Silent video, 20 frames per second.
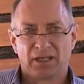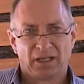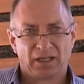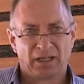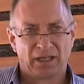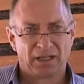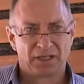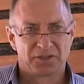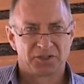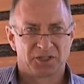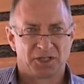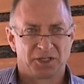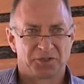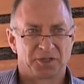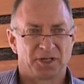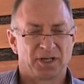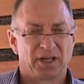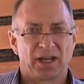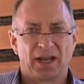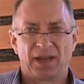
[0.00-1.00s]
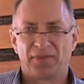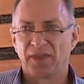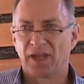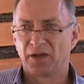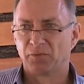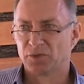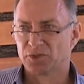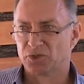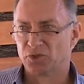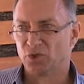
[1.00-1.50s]
etc., and that
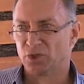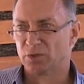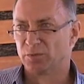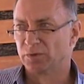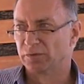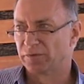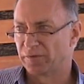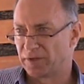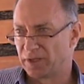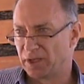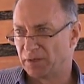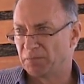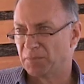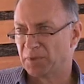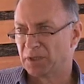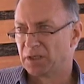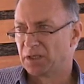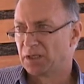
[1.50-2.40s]
was normal for them.